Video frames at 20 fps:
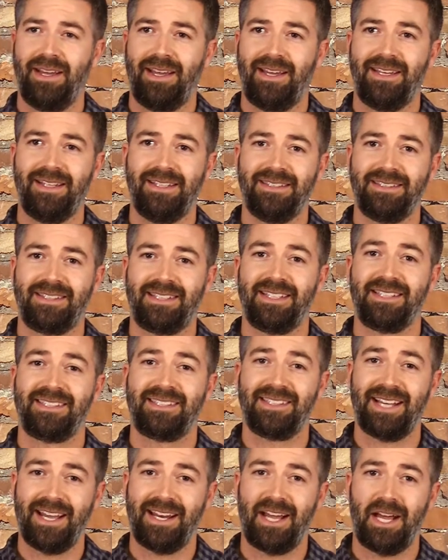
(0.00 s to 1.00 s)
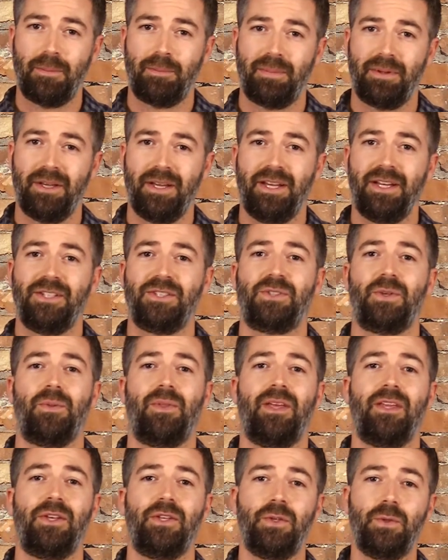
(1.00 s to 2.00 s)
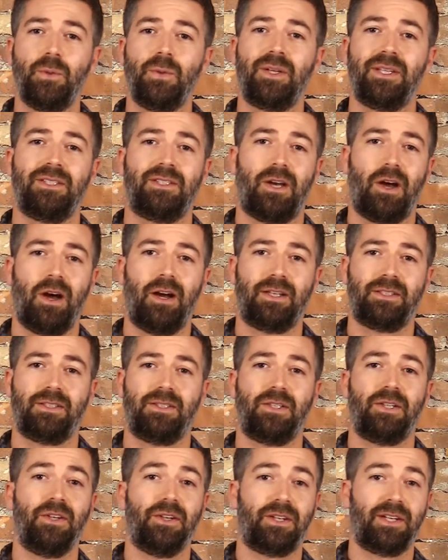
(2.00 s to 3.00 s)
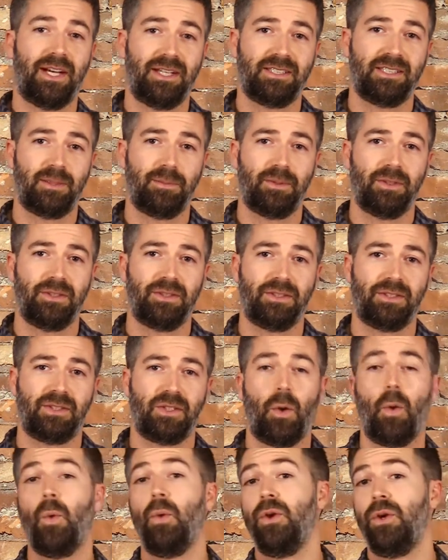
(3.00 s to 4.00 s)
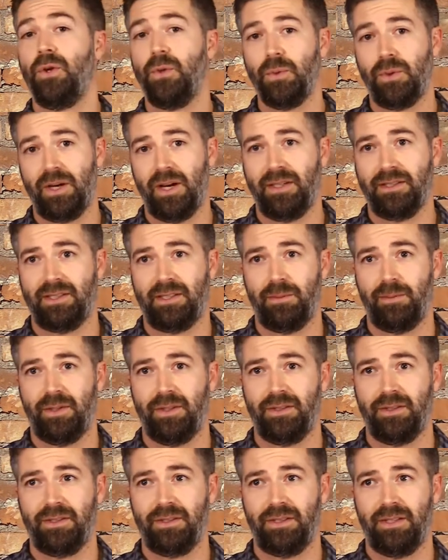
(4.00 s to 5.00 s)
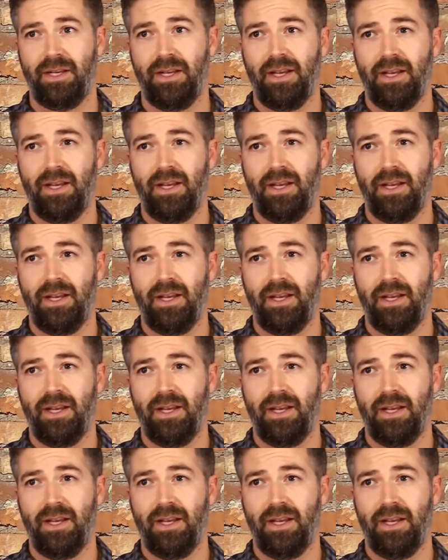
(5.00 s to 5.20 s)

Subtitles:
is set up so that you can talk to your customers or new customers.